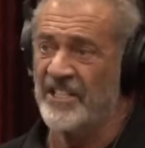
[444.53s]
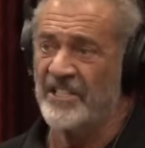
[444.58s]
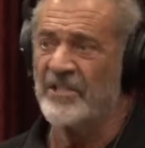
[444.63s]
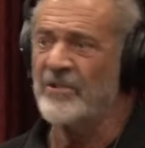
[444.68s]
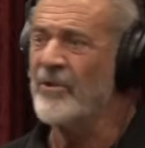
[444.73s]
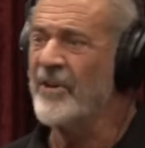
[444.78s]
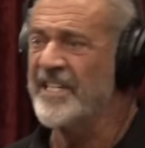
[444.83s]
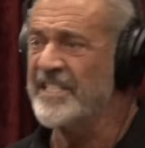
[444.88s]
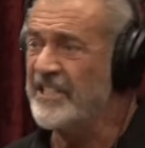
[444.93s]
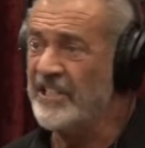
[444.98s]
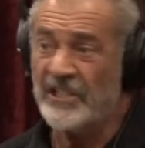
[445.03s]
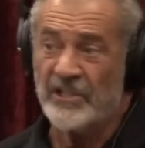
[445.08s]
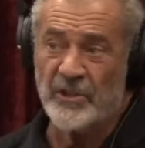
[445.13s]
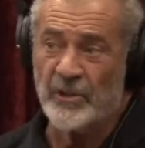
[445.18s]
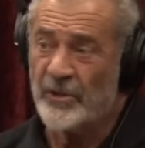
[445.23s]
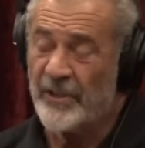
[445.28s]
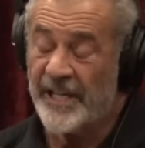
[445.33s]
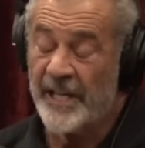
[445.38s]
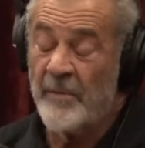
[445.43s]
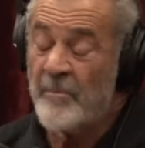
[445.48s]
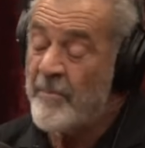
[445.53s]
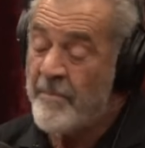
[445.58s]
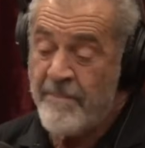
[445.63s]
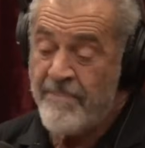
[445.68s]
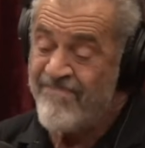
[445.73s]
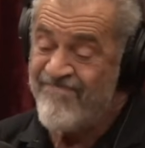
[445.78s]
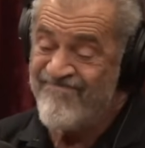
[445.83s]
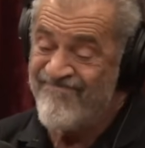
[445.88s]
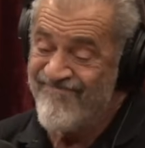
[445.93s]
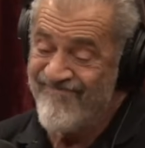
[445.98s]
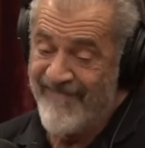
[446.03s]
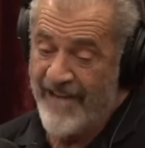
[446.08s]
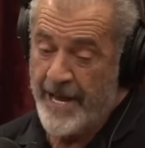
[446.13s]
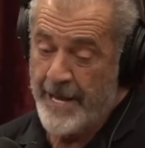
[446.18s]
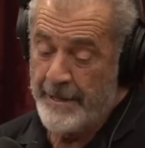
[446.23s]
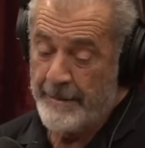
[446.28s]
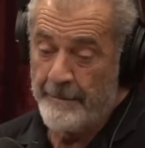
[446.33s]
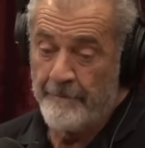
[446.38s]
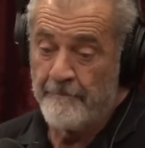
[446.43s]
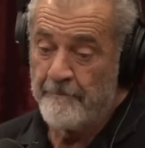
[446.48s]
this crazy story,
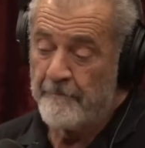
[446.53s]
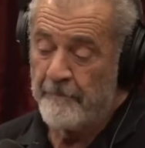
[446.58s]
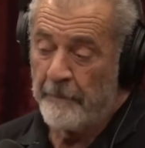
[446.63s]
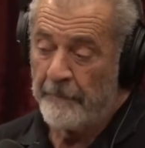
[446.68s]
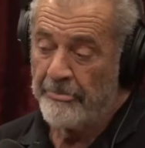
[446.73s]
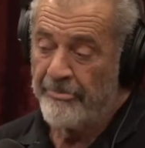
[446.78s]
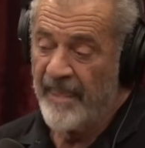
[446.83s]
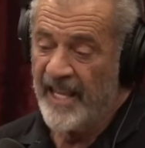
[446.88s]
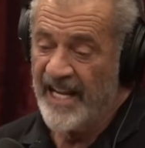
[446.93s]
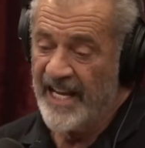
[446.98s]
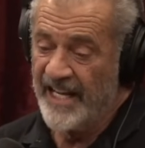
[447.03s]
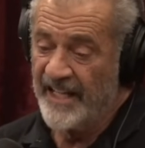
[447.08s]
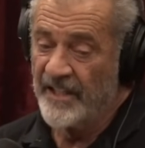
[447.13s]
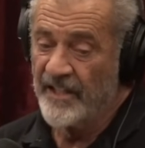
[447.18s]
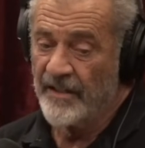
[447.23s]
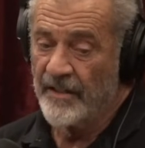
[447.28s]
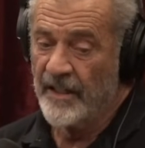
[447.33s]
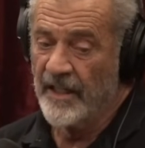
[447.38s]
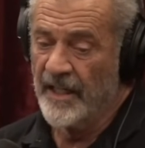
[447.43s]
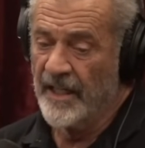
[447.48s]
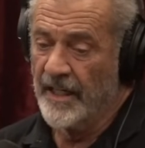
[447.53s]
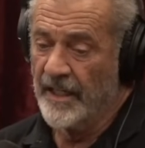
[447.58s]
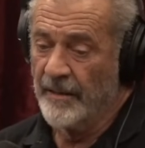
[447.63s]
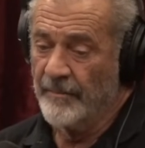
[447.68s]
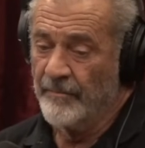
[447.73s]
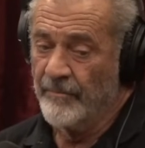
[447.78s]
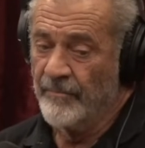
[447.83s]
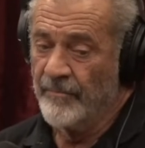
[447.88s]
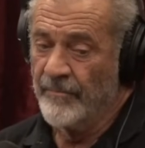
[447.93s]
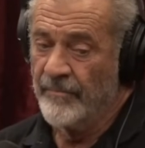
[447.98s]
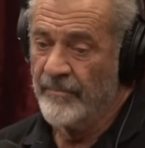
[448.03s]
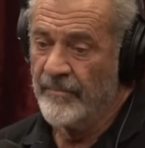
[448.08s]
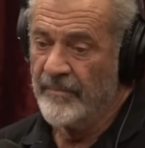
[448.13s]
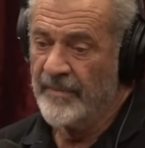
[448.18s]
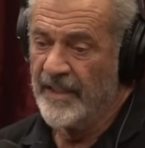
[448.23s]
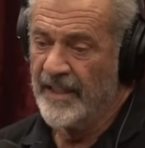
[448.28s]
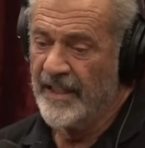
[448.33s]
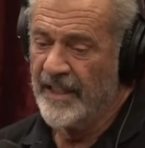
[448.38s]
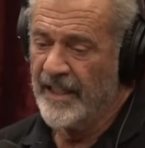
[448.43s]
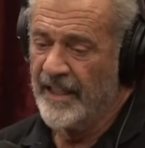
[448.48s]
and it
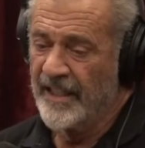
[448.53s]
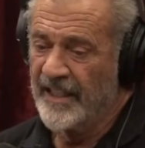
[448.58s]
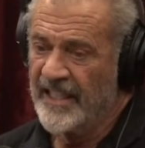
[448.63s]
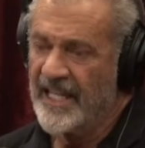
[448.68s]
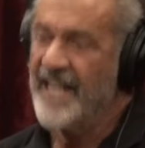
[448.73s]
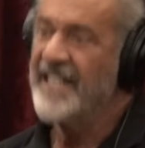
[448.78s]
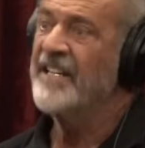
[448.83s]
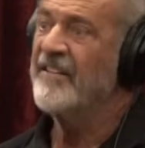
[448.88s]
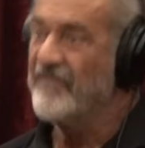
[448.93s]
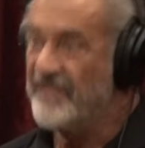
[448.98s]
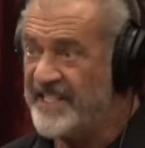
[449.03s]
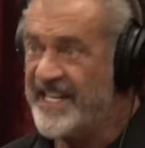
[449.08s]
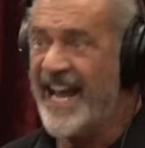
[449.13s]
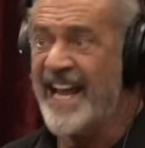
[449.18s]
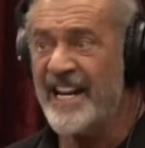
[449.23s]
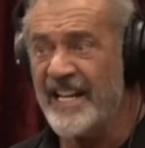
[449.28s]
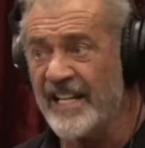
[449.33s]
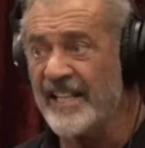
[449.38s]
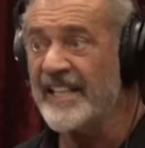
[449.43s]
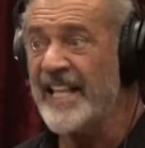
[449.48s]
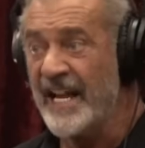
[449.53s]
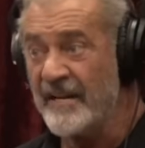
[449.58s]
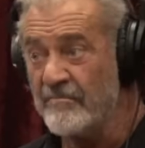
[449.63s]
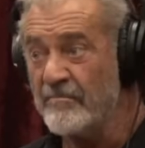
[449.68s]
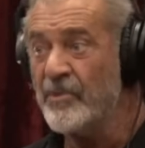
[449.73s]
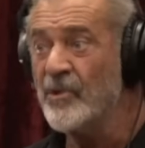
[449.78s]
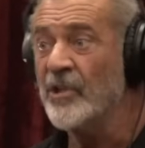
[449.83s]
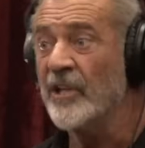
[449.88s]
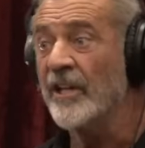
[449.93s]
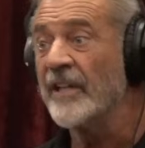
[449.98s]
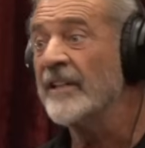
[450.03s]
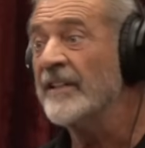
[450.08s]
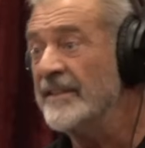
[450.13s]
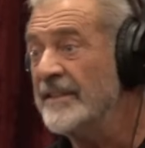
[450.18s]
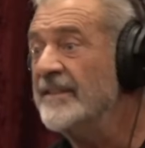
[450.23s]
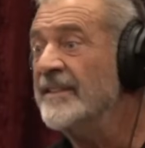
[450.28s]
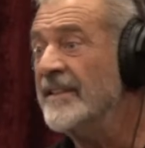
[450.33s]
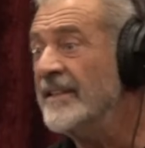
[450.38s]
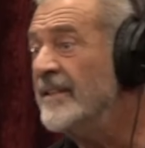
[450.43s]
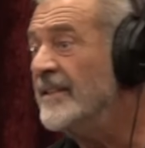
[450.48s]
kind of dated that book
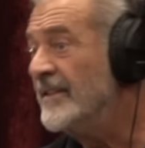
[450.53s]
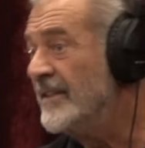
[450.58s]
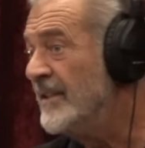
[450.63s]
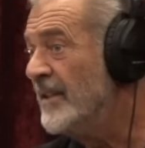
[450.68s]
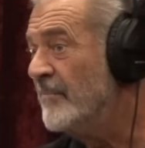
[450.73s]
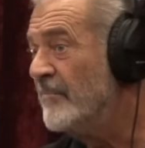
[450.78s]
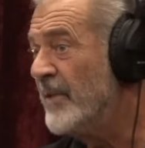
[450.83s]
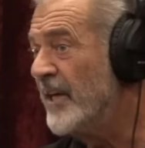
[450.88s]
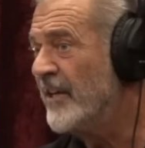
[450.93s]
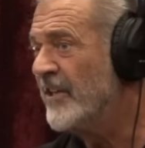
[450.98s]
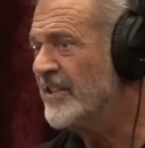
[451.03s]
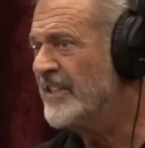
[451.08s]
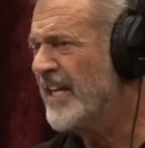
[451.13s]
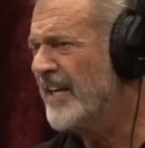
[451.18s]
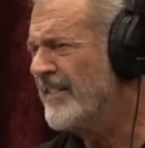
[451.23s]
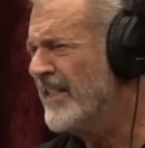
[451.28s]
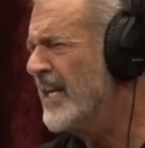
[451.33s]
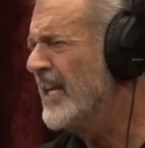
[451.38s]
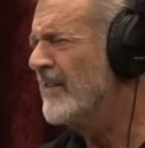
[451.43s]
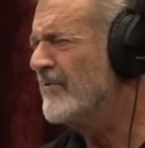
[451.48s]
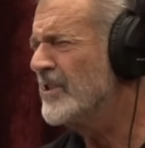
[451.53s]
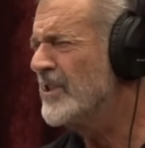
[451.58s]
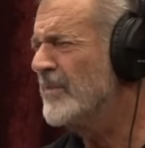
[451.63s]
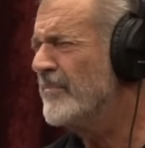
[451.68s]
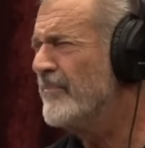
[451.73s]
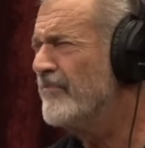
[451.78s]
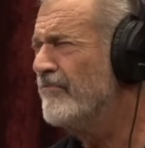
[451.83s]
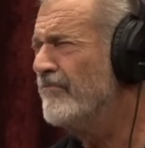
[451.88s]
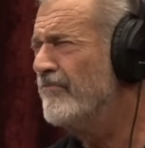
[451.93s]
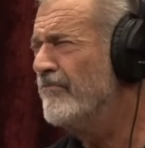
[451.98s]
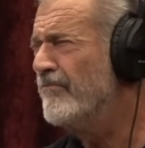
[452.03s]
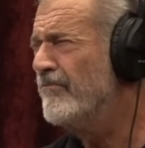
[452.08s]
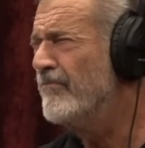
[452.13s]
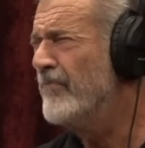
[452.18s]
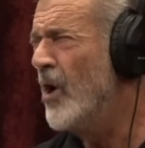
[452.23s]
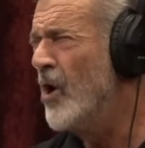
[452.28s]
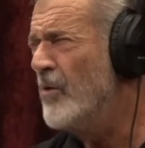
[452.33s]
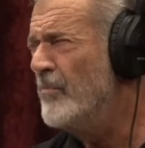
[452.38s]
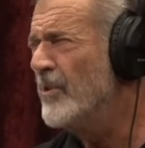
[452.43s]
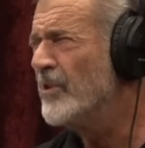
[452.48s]
because I think it was
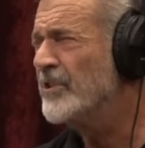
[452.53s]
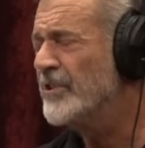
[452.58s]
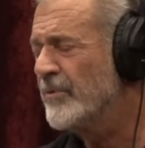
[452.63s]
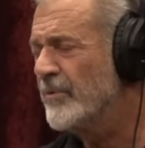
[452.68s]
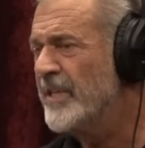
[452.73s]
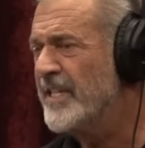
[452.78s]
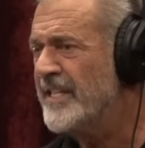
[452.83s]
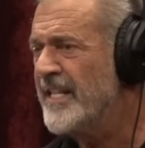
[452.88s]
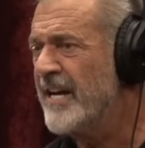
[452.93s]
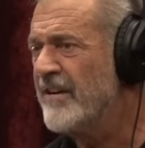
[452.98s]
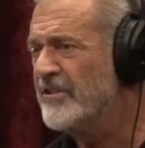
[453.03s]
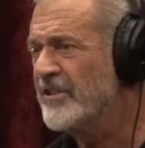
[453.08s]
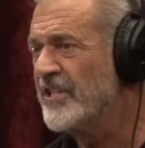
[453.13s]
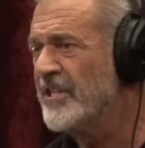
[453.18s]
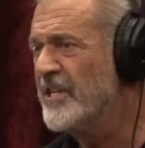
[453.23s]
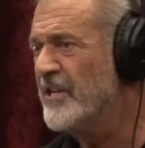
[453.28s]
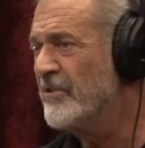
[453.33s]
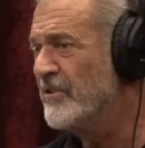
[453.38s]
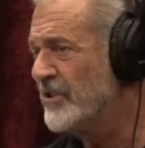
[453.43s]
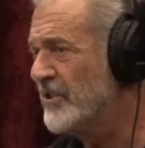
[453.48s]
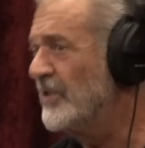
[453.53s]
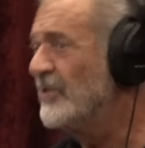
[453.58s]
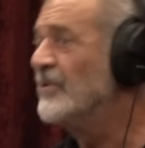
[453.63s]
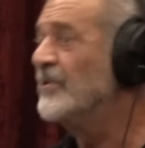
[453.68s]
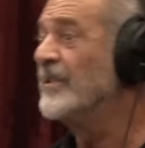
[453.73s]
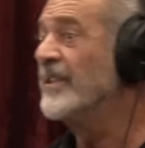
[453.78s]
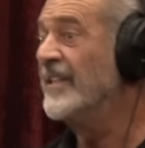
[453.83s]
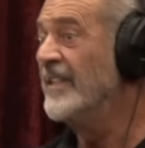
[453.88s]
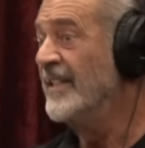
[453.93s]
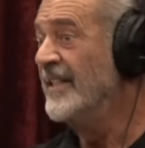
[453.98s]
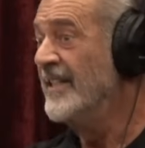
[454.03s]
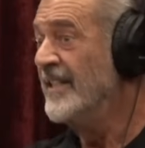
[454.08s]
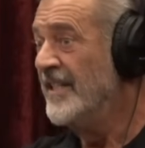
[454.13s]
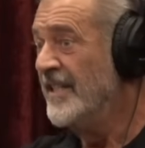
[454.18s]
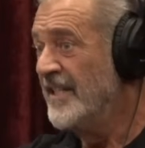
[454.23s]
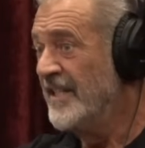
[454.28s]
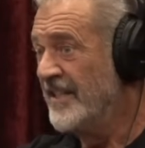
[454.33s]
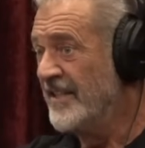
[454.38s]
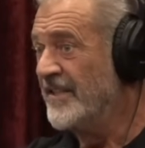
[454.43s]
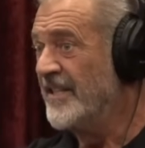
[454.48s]
almost 3,000 years old.
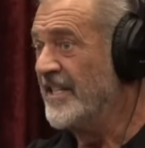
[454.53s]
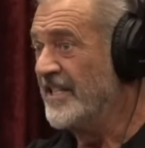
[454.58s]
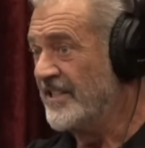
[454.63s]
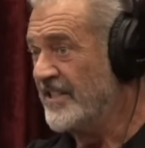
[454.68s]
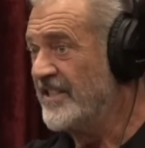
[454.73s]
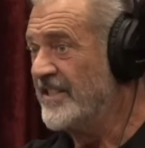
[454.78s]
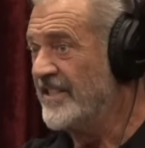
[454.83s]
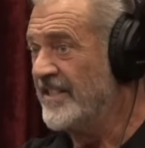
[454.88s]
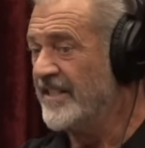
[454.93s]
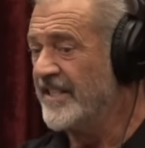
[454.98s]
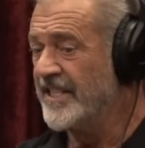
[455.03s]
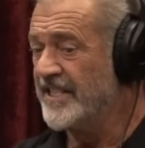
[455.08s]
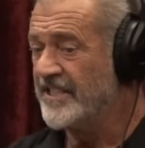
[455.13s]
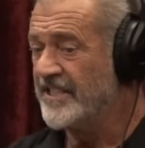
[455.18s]
This